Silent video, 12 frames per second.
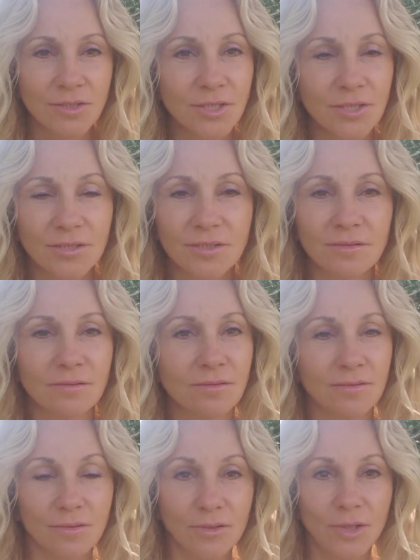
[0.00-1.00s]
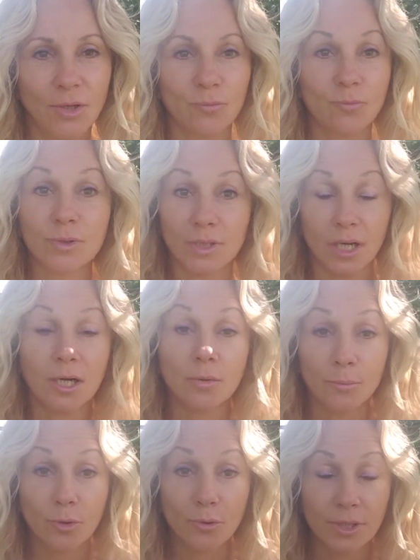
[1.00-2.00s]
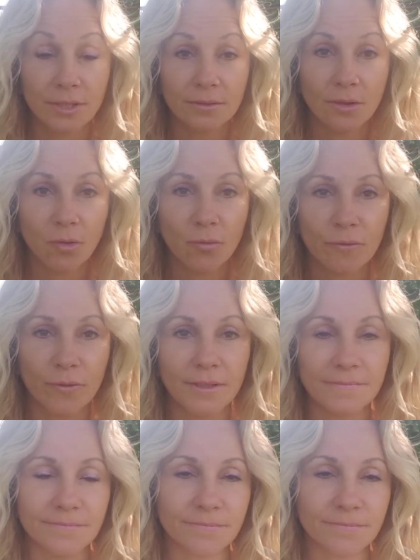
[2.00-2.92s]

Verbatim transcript: just, you know, really heartbroken over it.